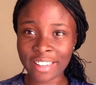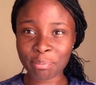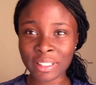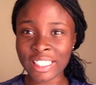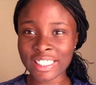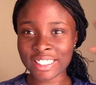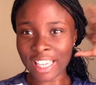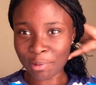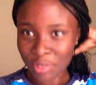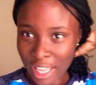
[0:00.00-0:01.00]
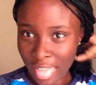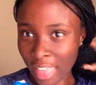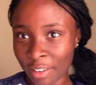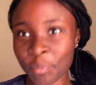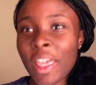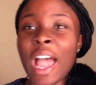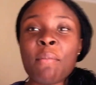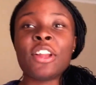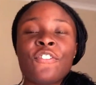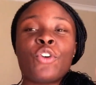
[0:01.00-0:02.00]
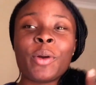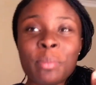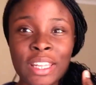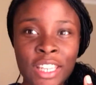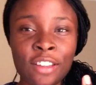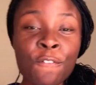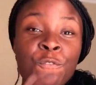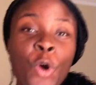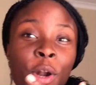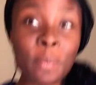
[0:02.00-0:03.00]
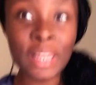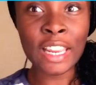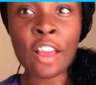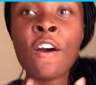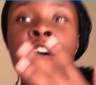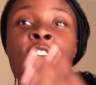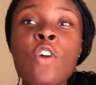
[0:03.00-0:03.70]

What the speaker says: So I was just saying, you know, for me, I would find it kind of gross to